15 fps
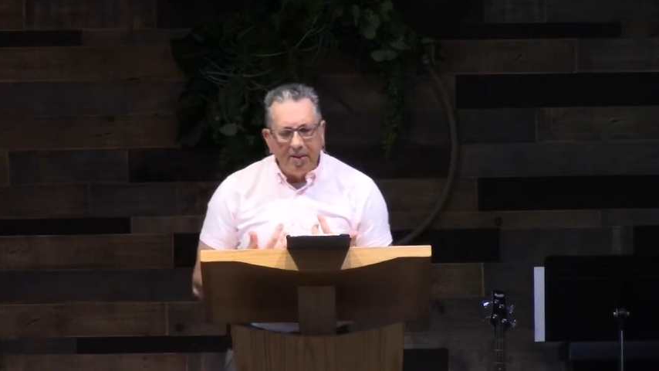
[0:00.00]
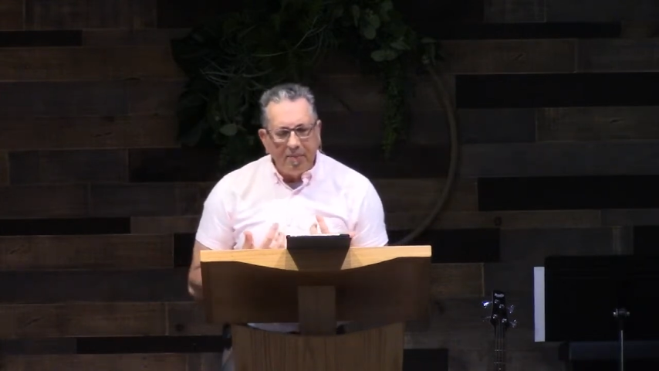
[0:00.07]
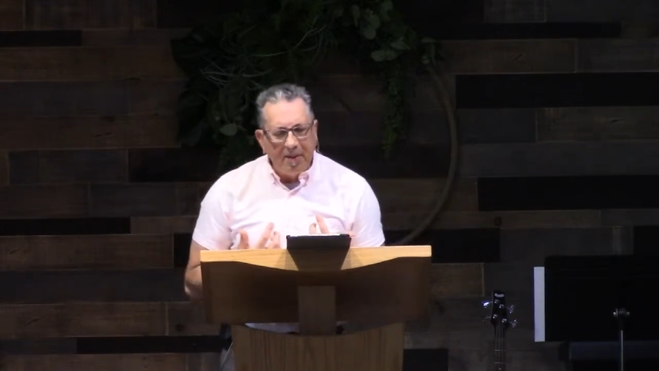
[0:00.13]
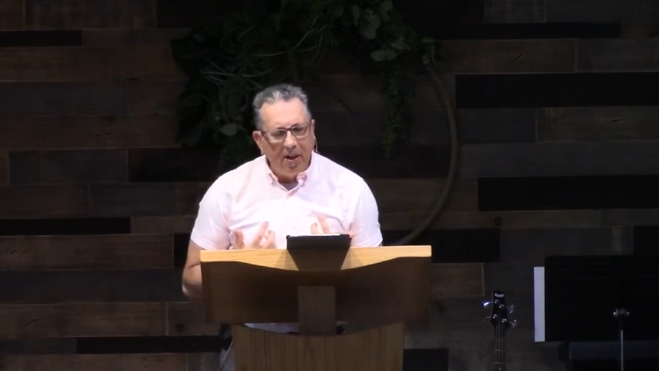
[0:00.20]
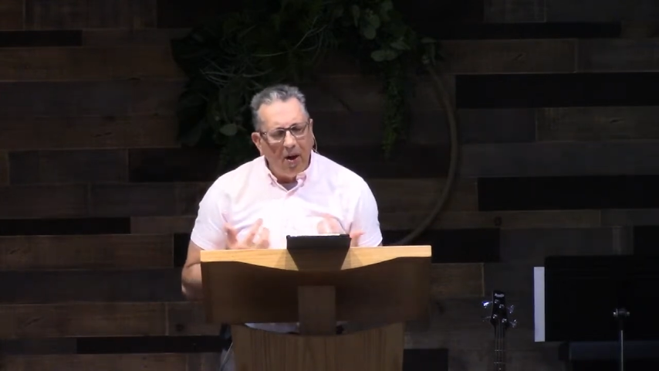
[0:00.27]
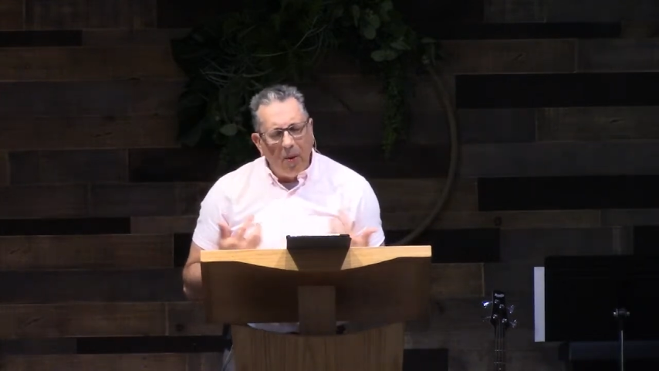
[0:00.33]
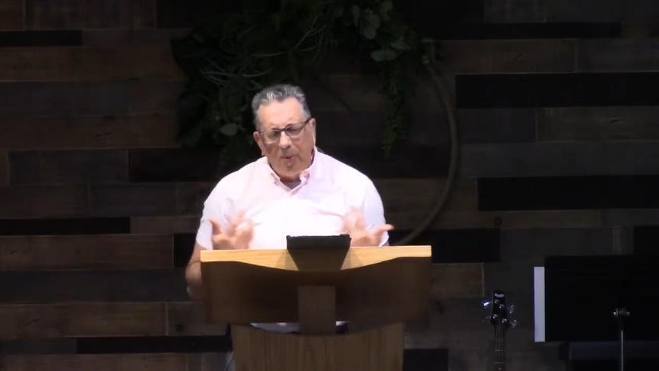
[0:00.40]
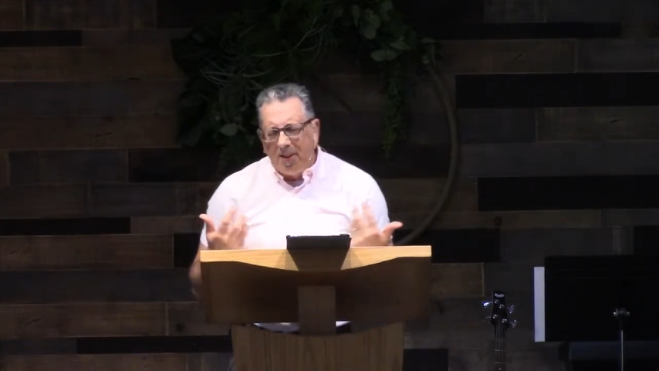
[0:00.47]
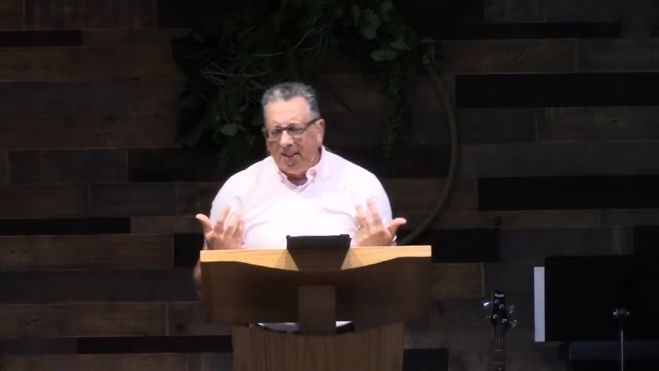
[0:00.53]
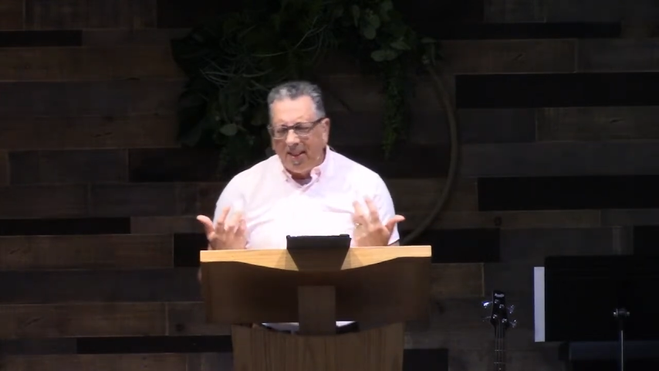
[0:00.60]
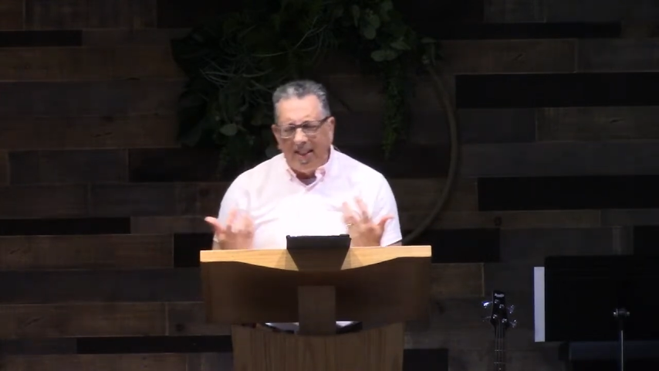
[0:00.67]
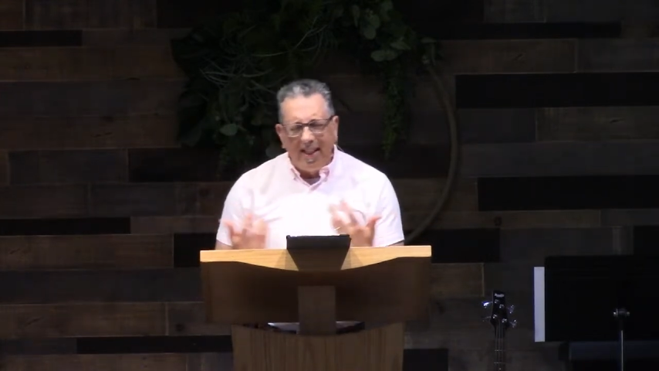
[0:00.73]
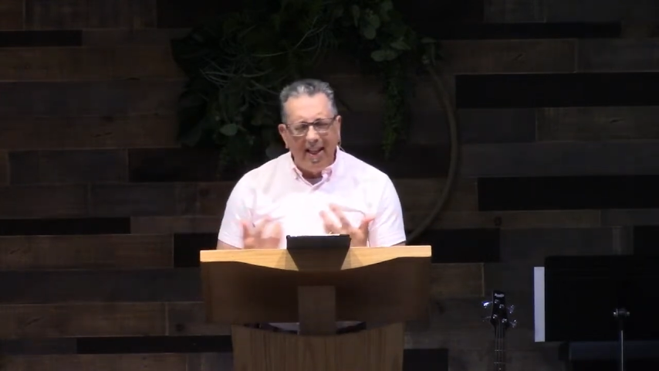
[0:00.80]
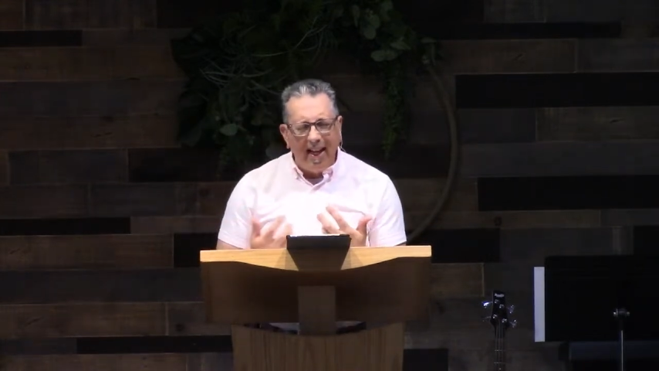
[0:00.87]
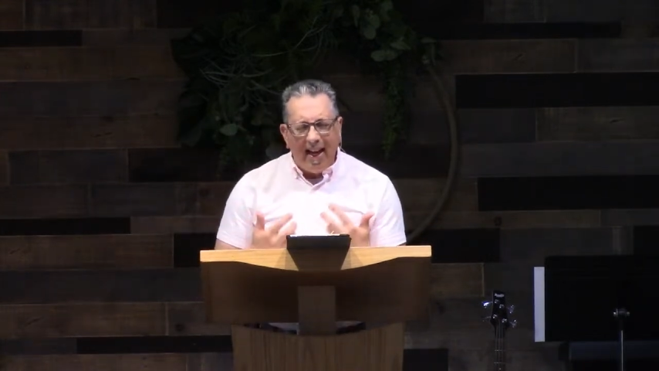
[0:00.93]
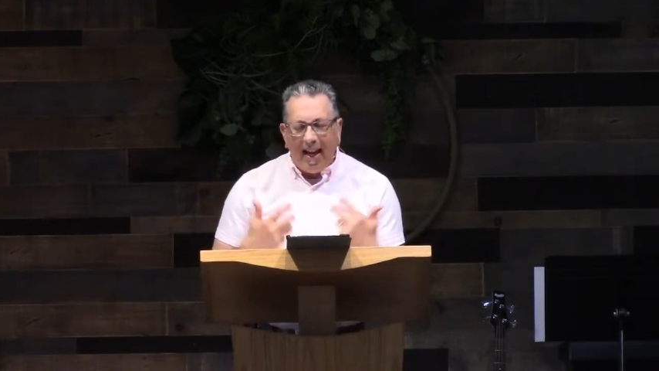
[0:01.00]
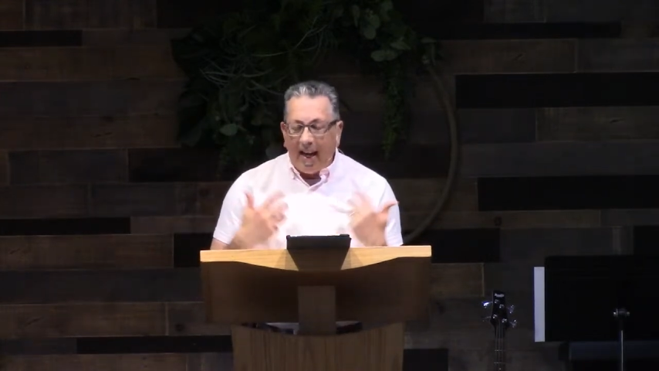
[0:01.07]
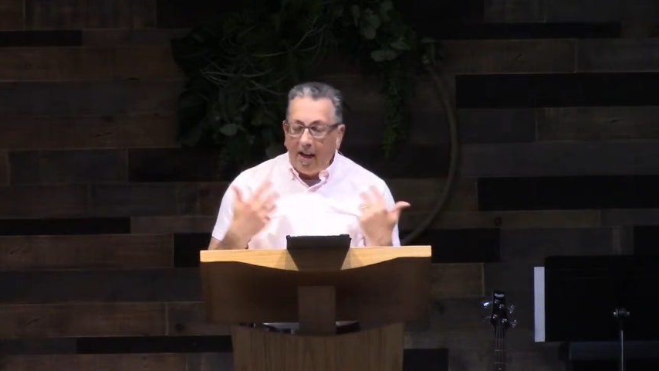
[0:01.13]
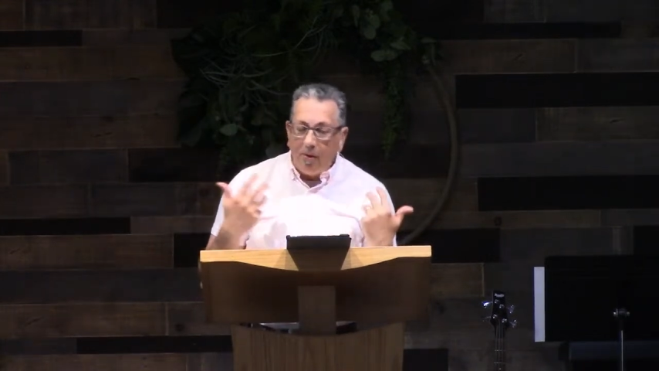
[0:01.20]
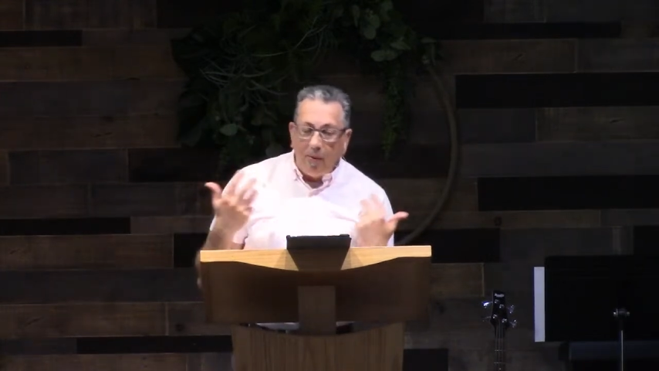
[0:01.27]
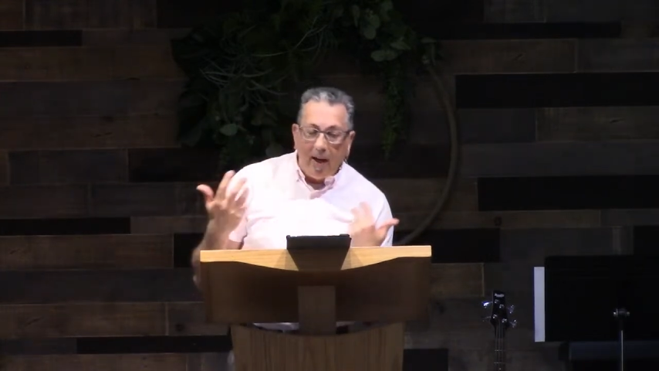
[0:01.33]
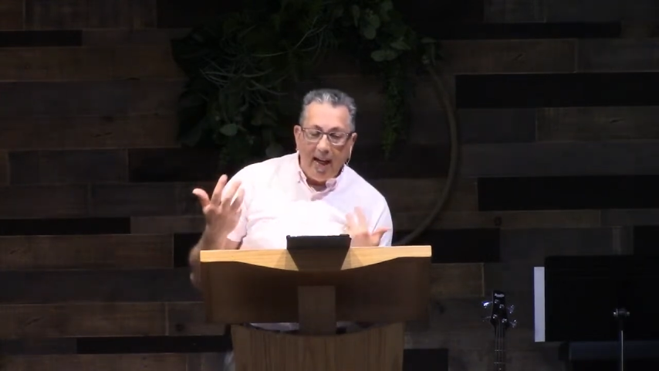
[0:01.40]
to be always thinking,
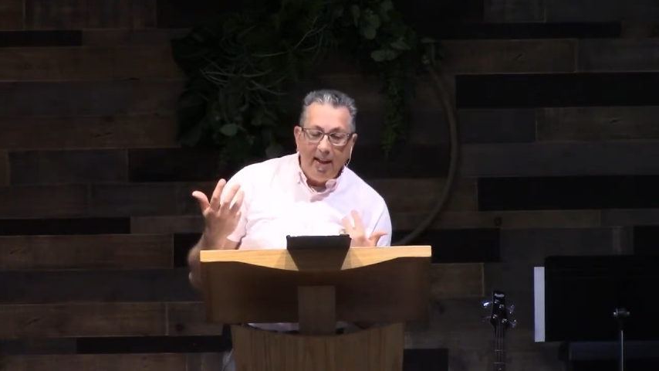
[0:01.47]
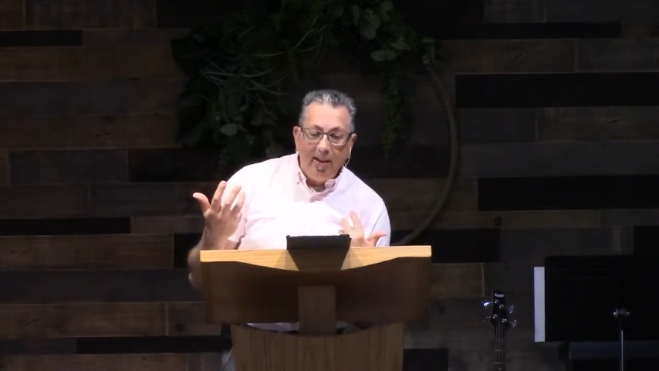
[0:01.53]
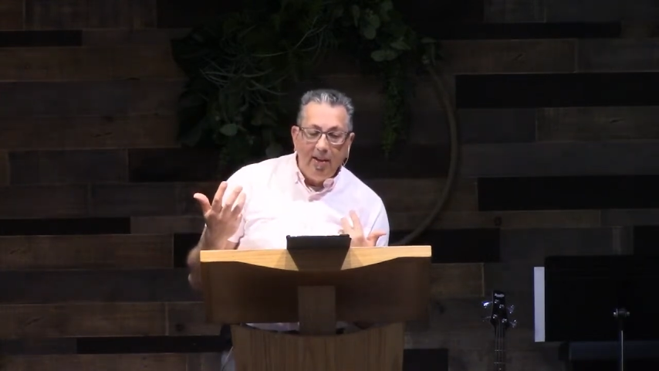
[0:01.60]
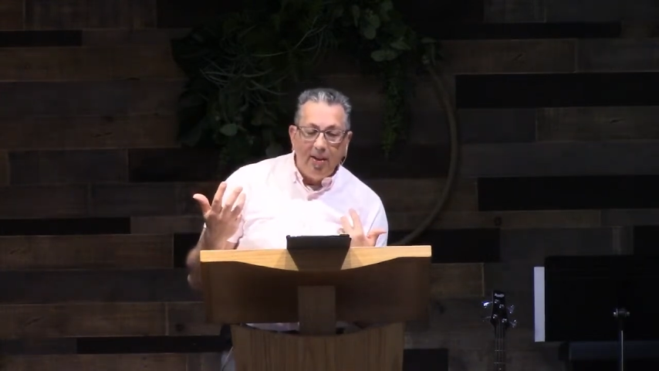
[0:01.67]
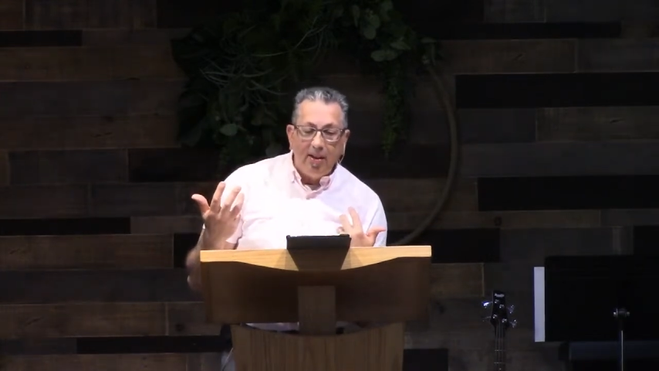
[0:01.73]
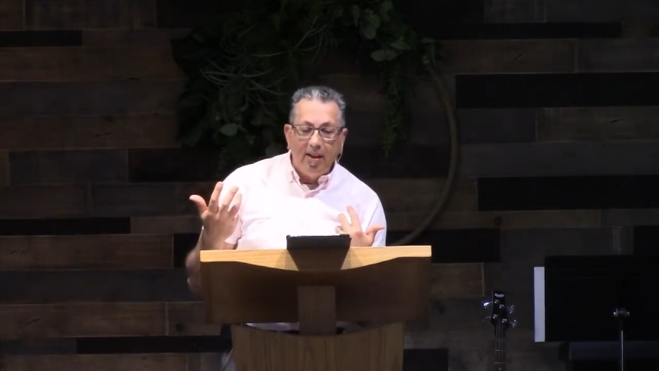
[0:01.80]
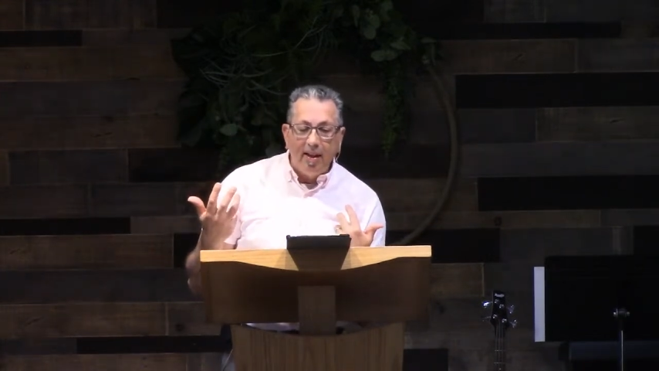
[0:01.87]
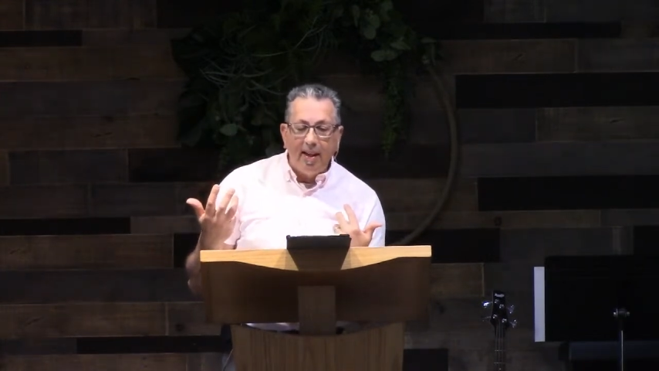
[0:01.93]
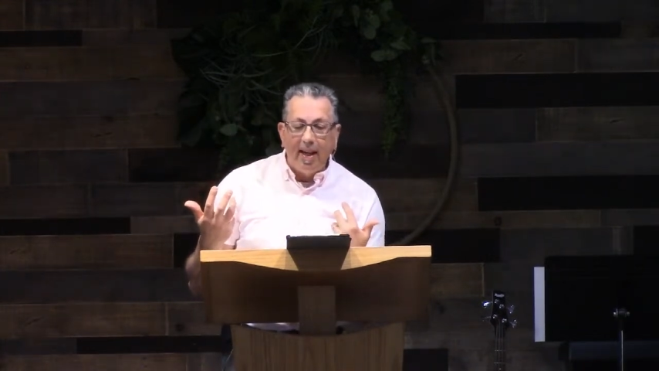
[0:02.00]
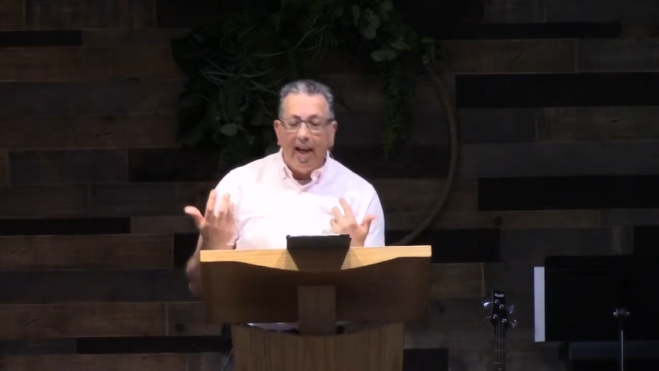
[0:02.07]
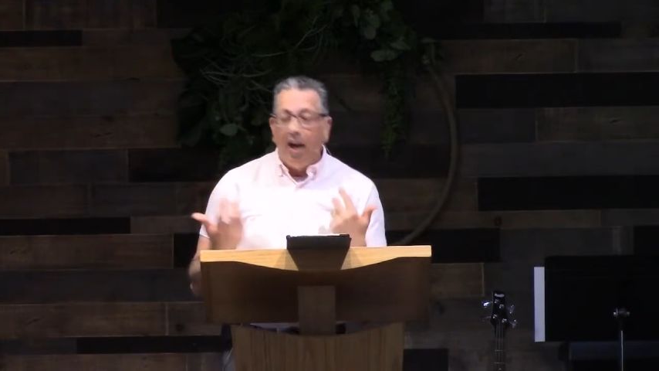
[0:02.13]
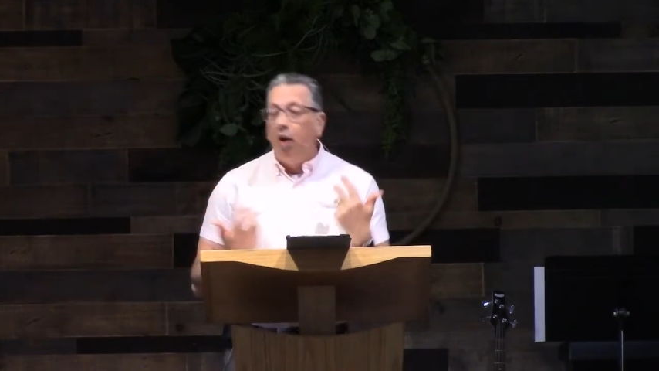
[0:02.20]
how do I look?